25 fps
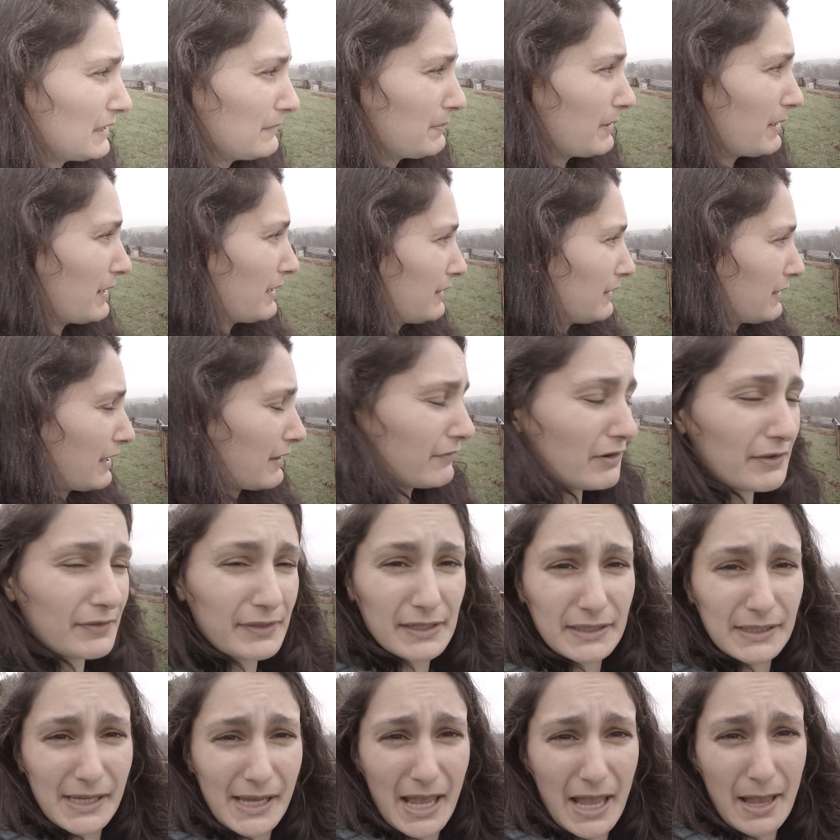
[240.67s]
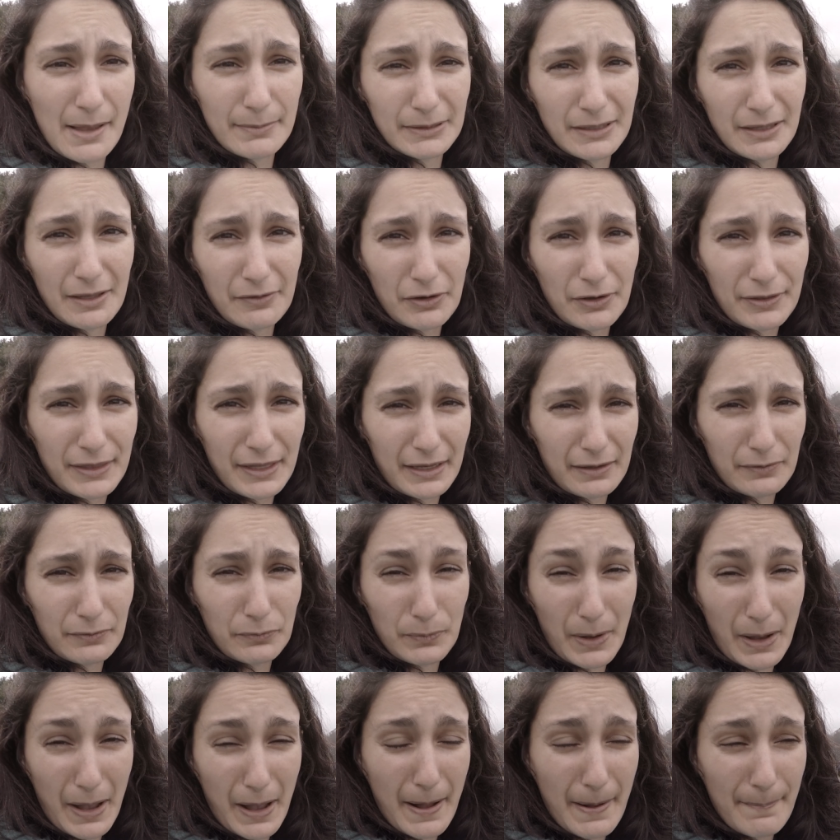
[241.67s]
but they've got the dams and they've got the,
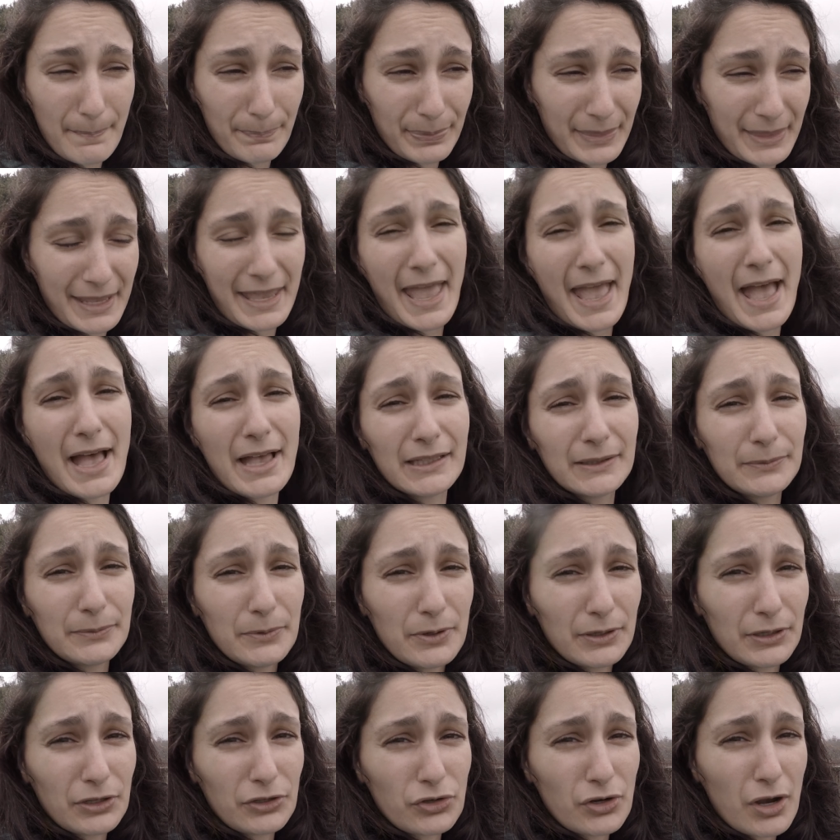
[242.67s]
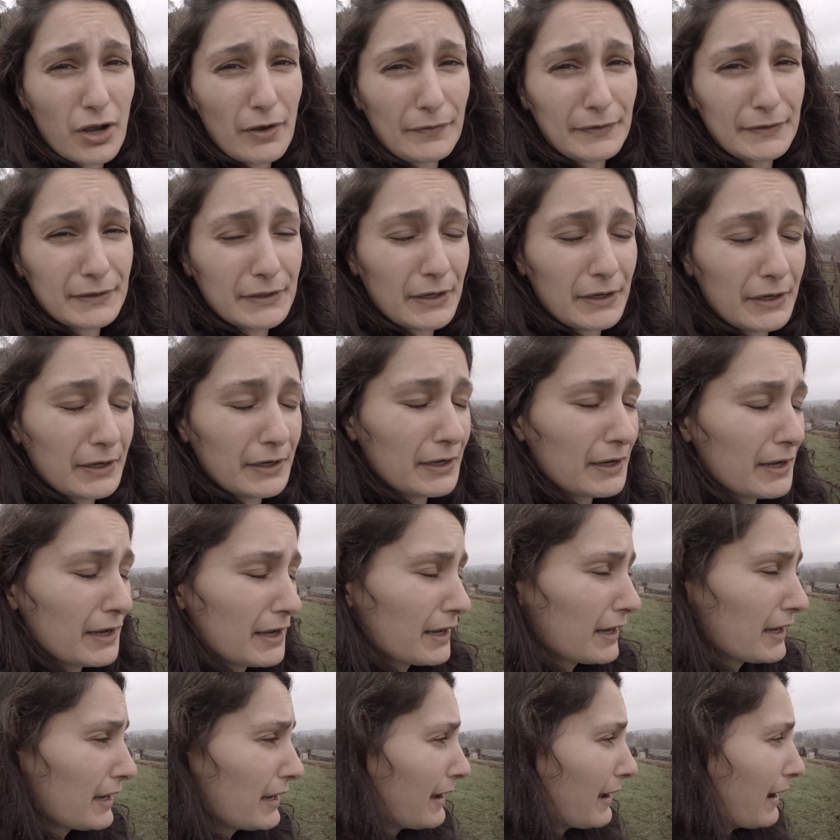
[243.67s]
um, the cows' water trough, so
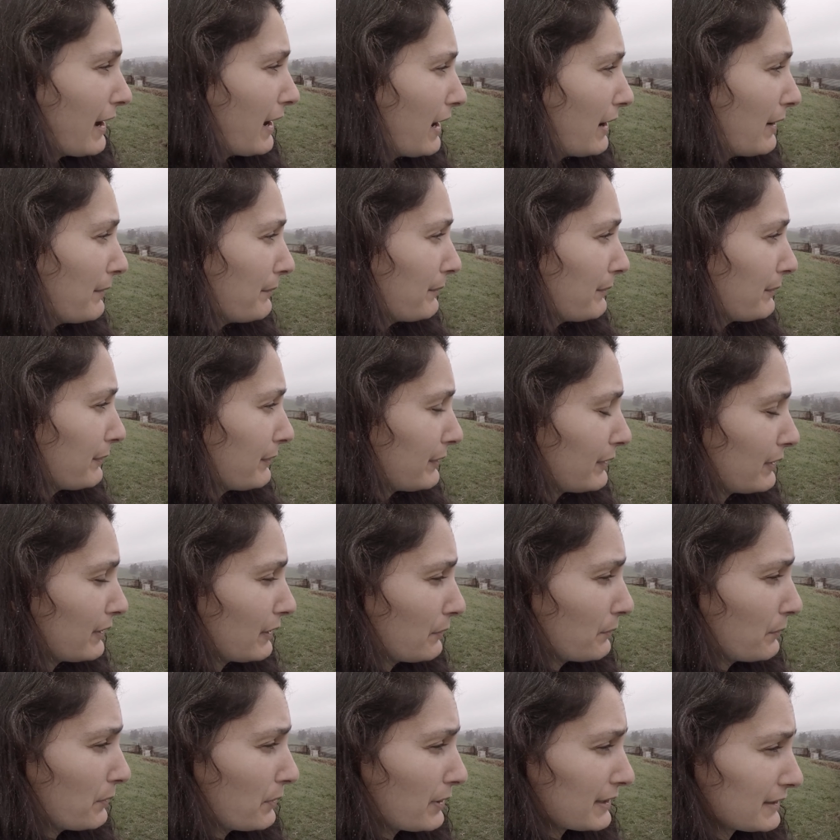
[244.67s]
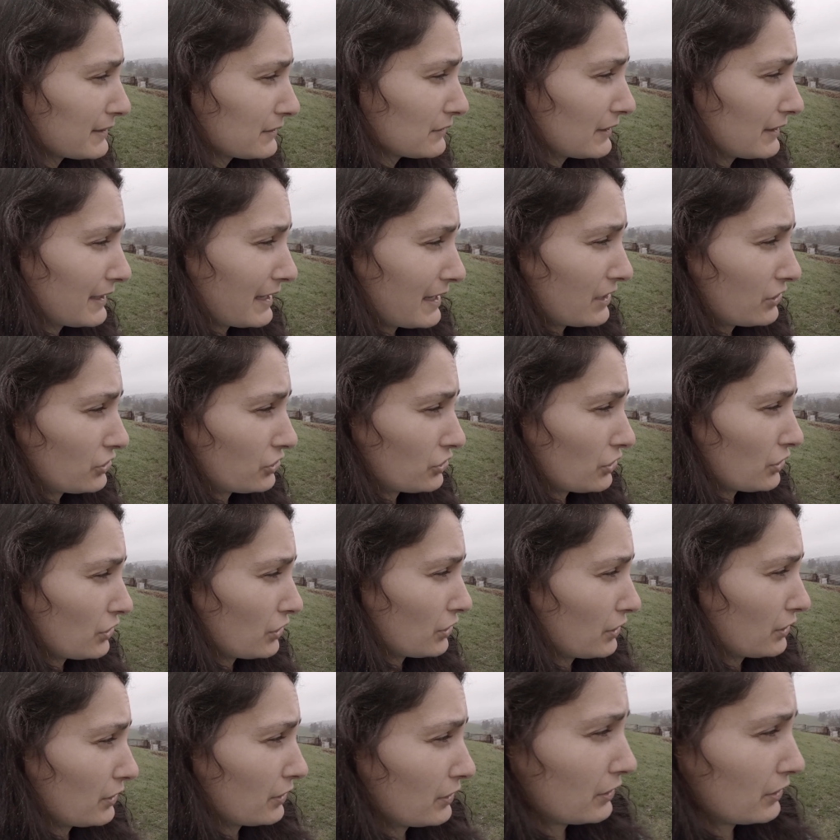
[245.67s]
um, what is not an issue